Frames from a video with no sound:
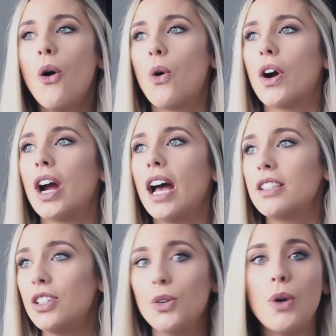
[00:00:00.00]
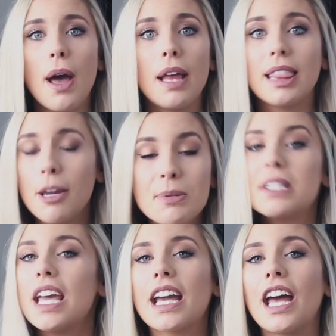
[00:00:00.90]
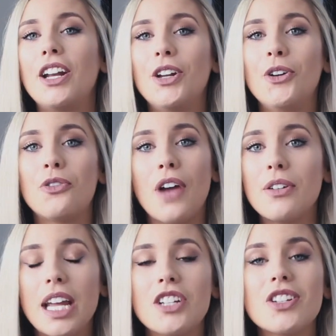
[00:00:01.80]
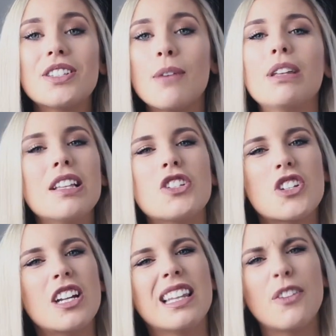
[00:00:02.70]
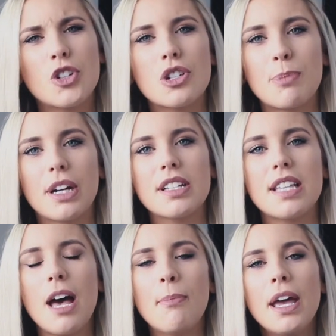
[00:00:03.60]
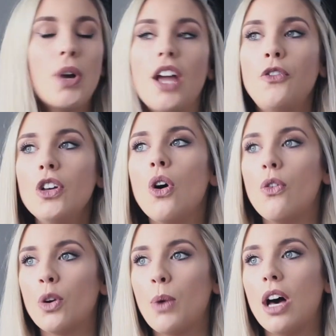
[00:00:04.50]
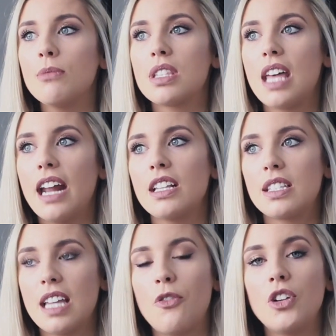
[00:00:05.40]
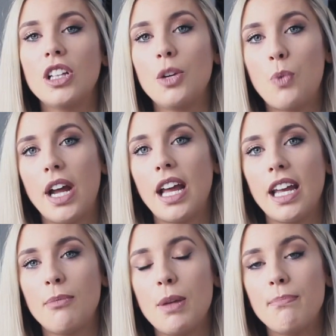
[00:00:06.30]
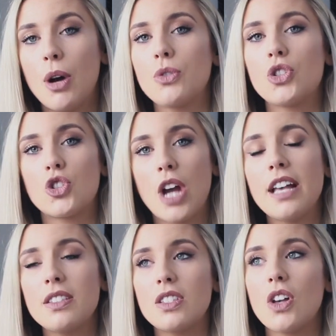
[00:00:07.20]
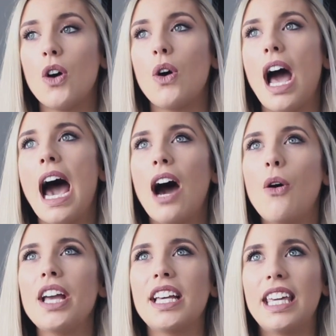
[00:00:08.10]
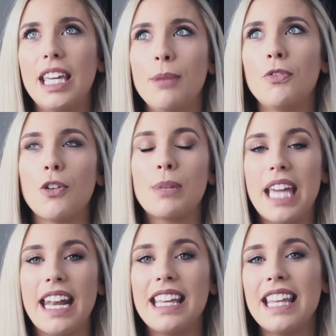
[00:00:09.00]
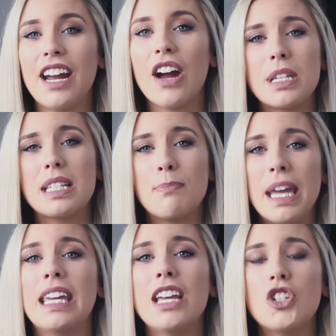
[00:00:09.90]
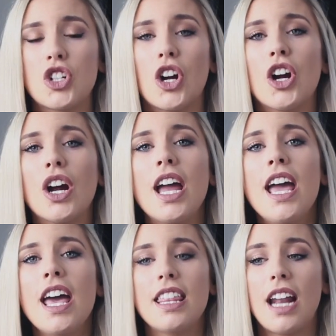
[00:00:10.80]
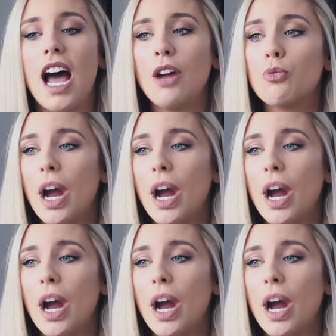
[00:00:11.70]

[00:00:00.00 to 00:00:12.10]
or a new lipstick, a new foundation, something that's just gonna lift your spirits up. When I feel overwhelmed, that is definitely when I am the most stressed. So how I keep from getting there is making sure that I